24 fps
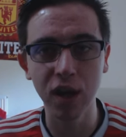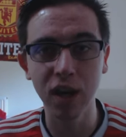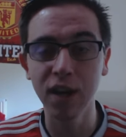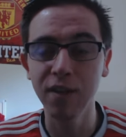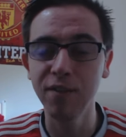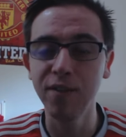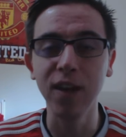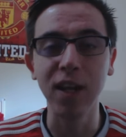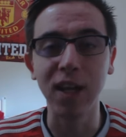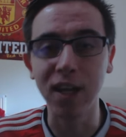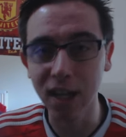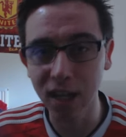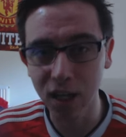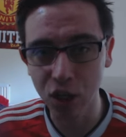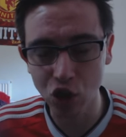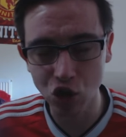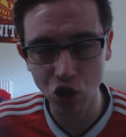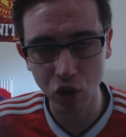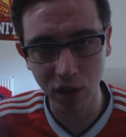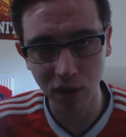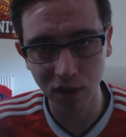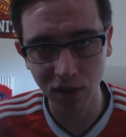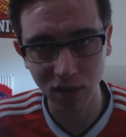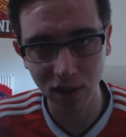And if he did
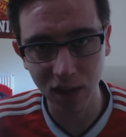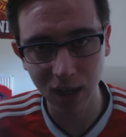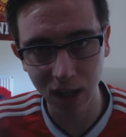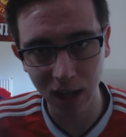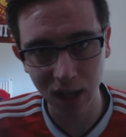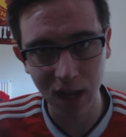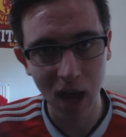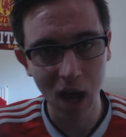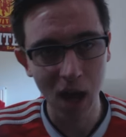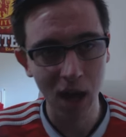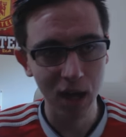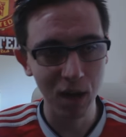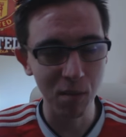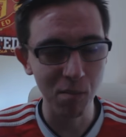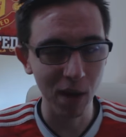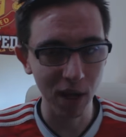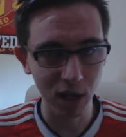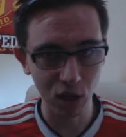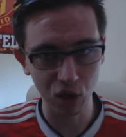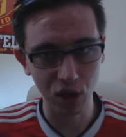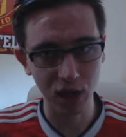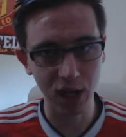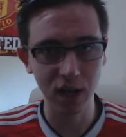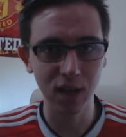join City, he might
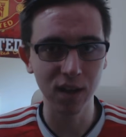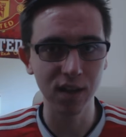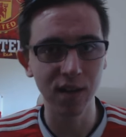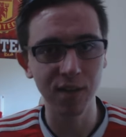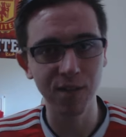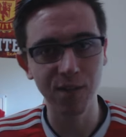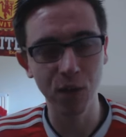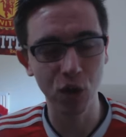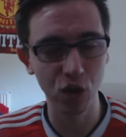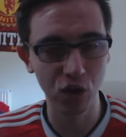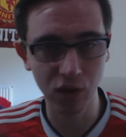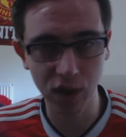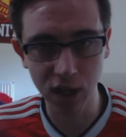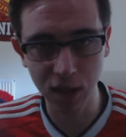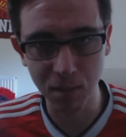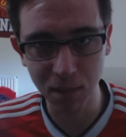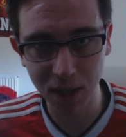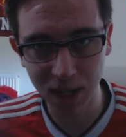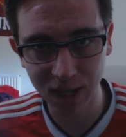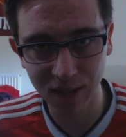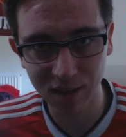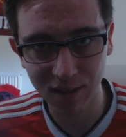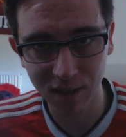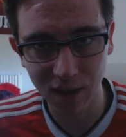not get in their first team
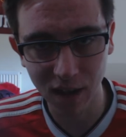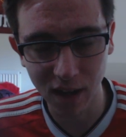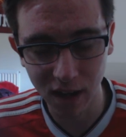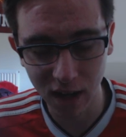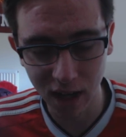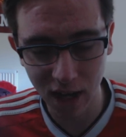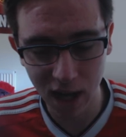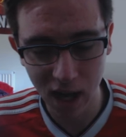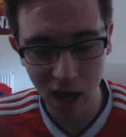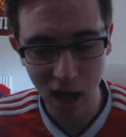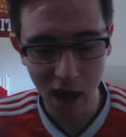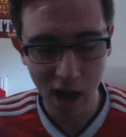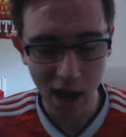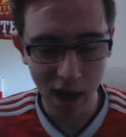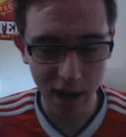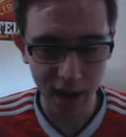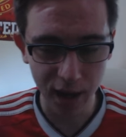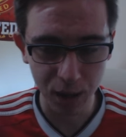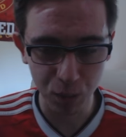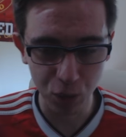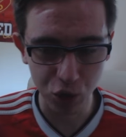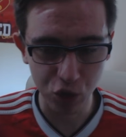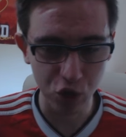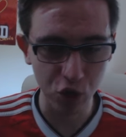instantly, and
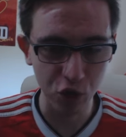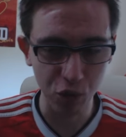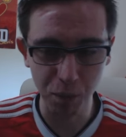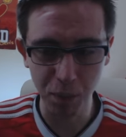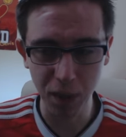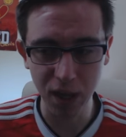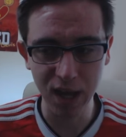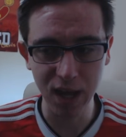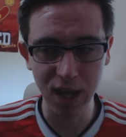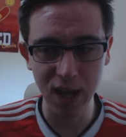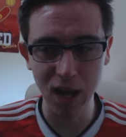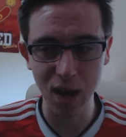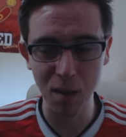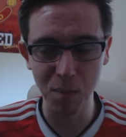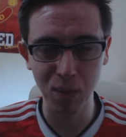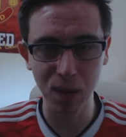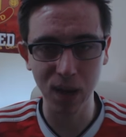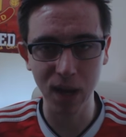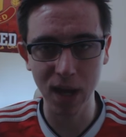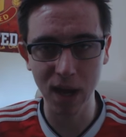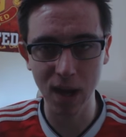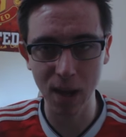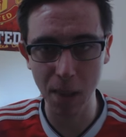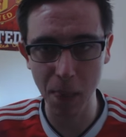it would just be a
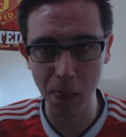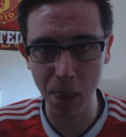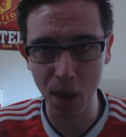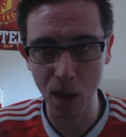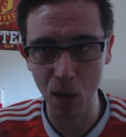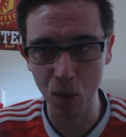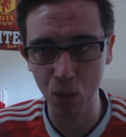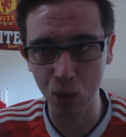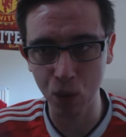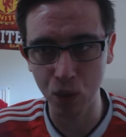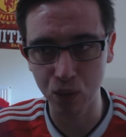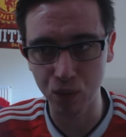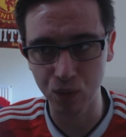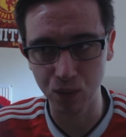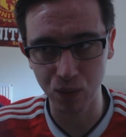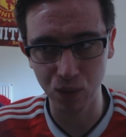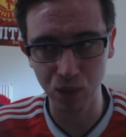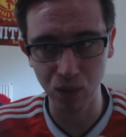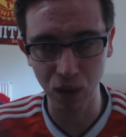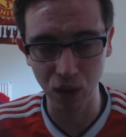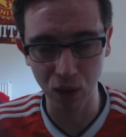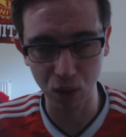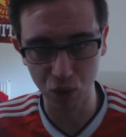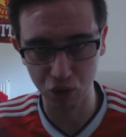player that would
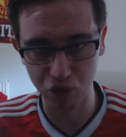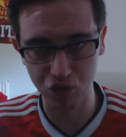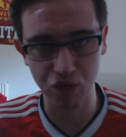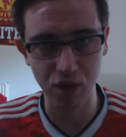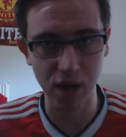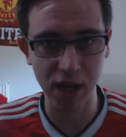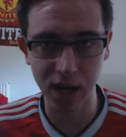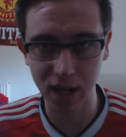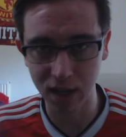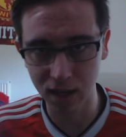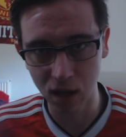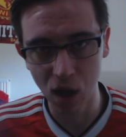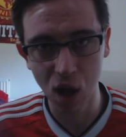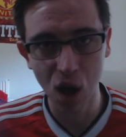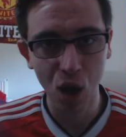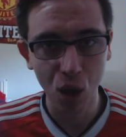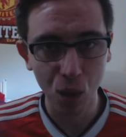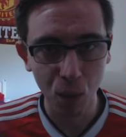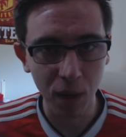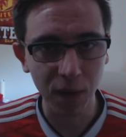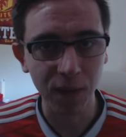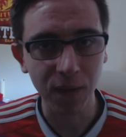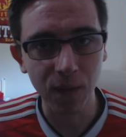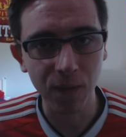you know train
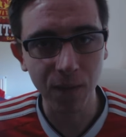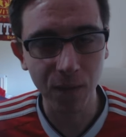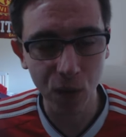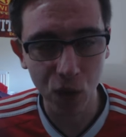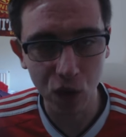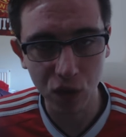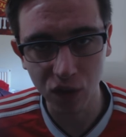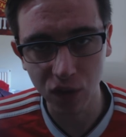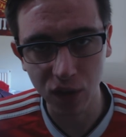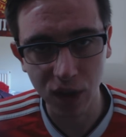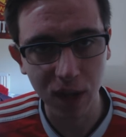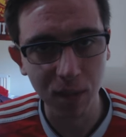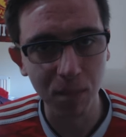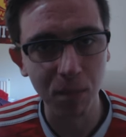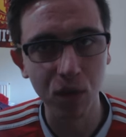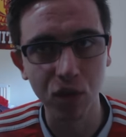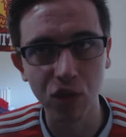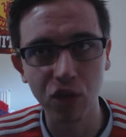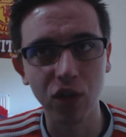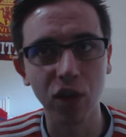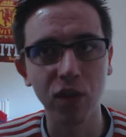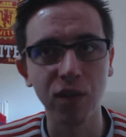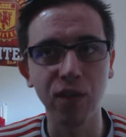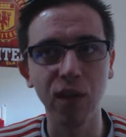with the first team and
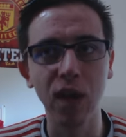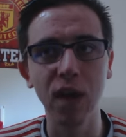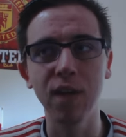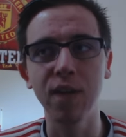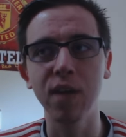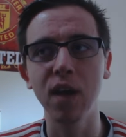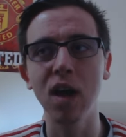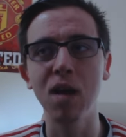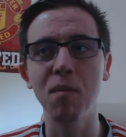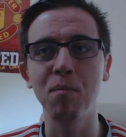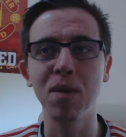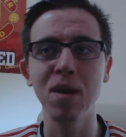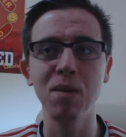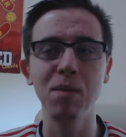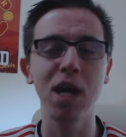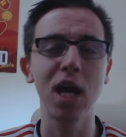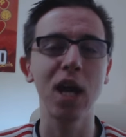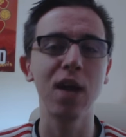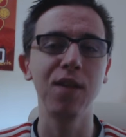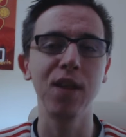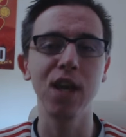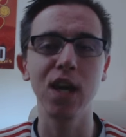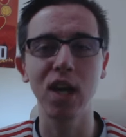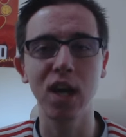stuff like that maybe
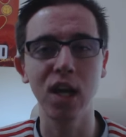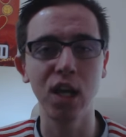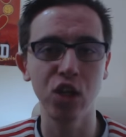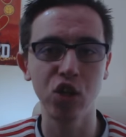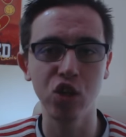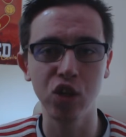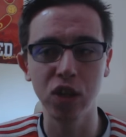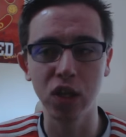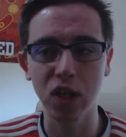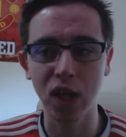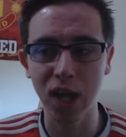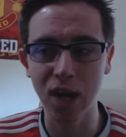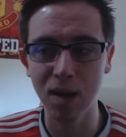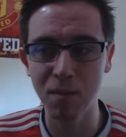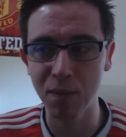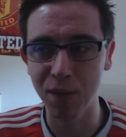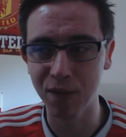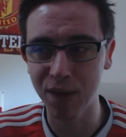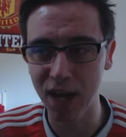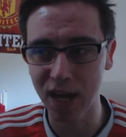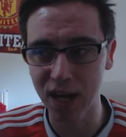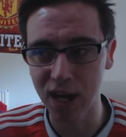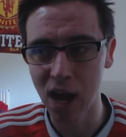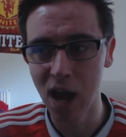get the occasional game
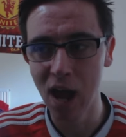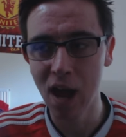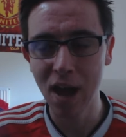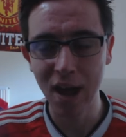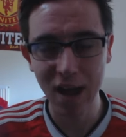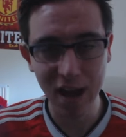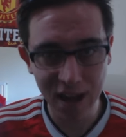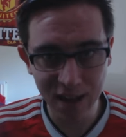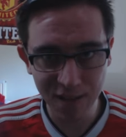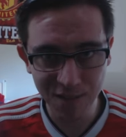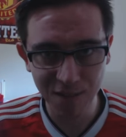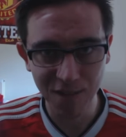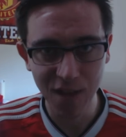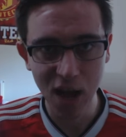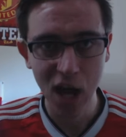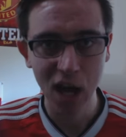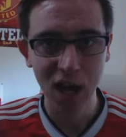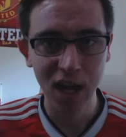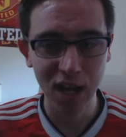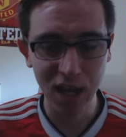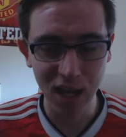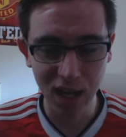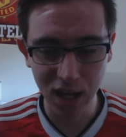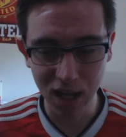and then if
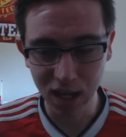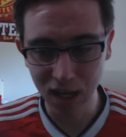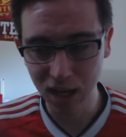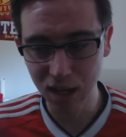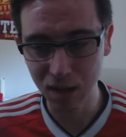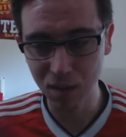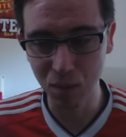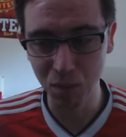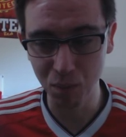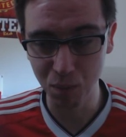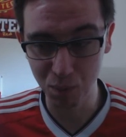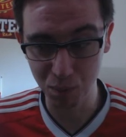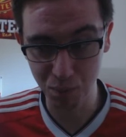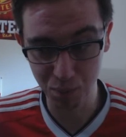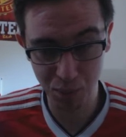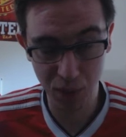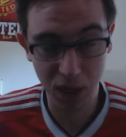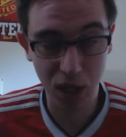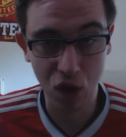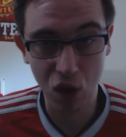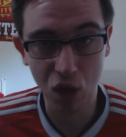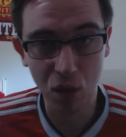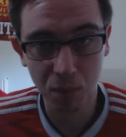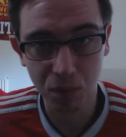he
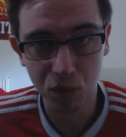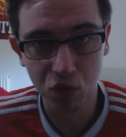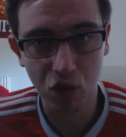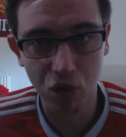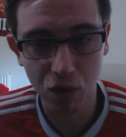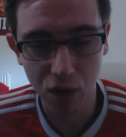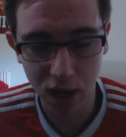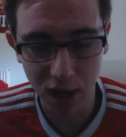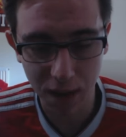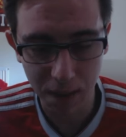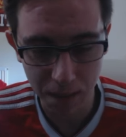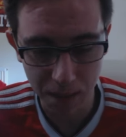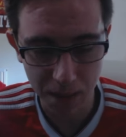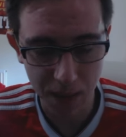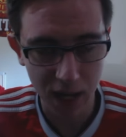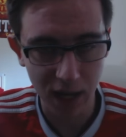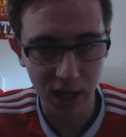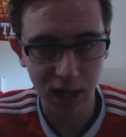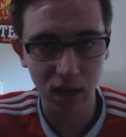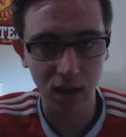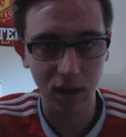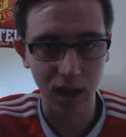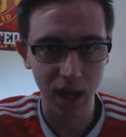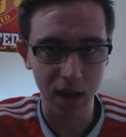becomes great then
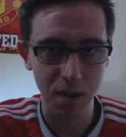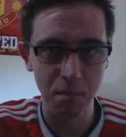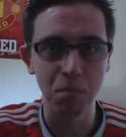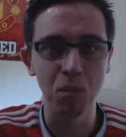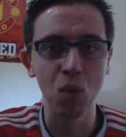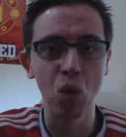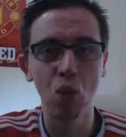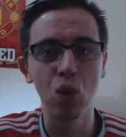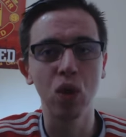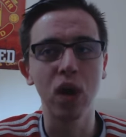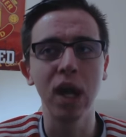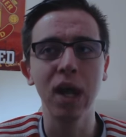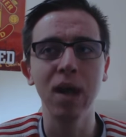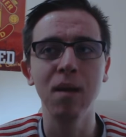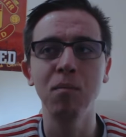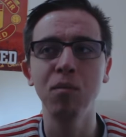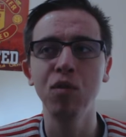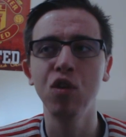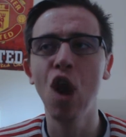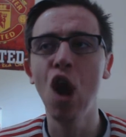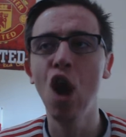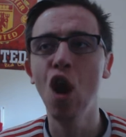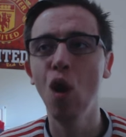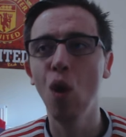he'll get more
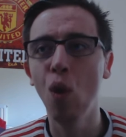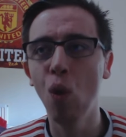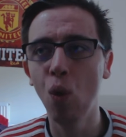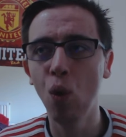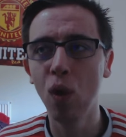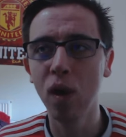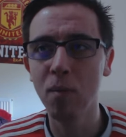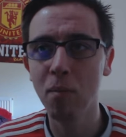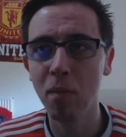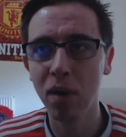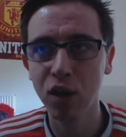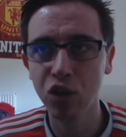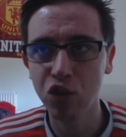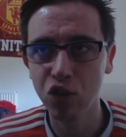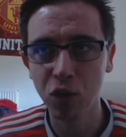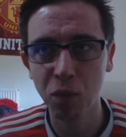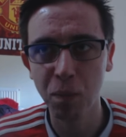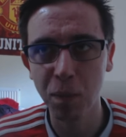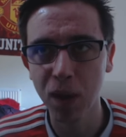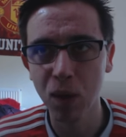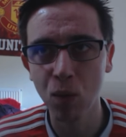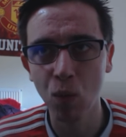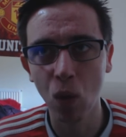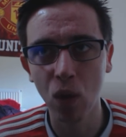games or it might just
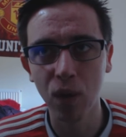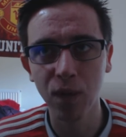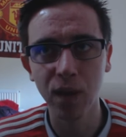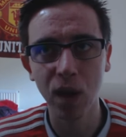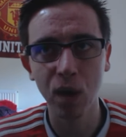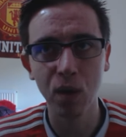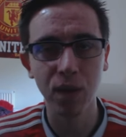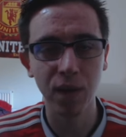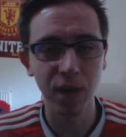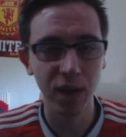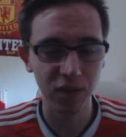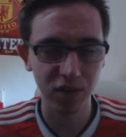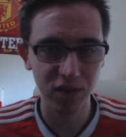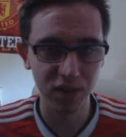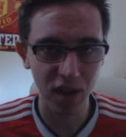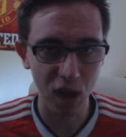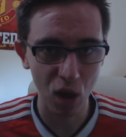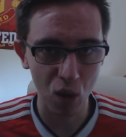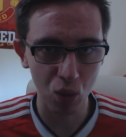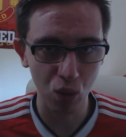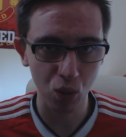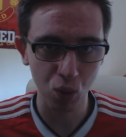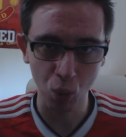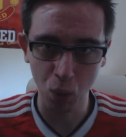be one that they're
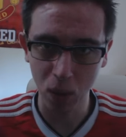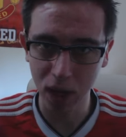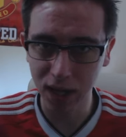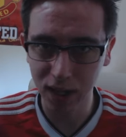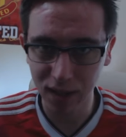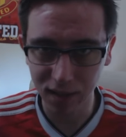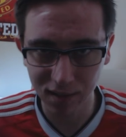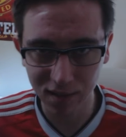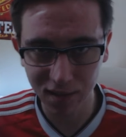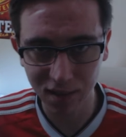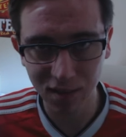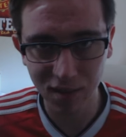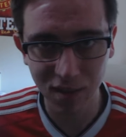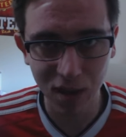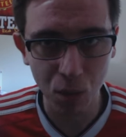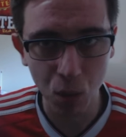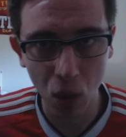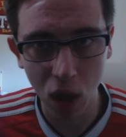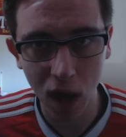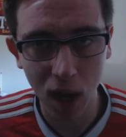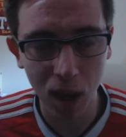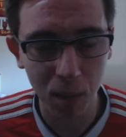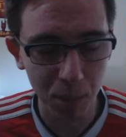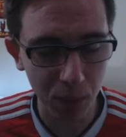scouting waiting to see
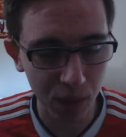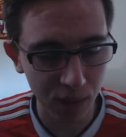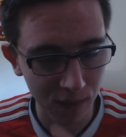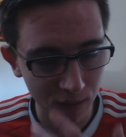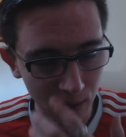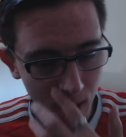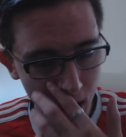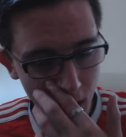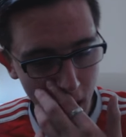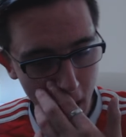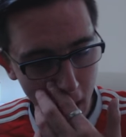what happens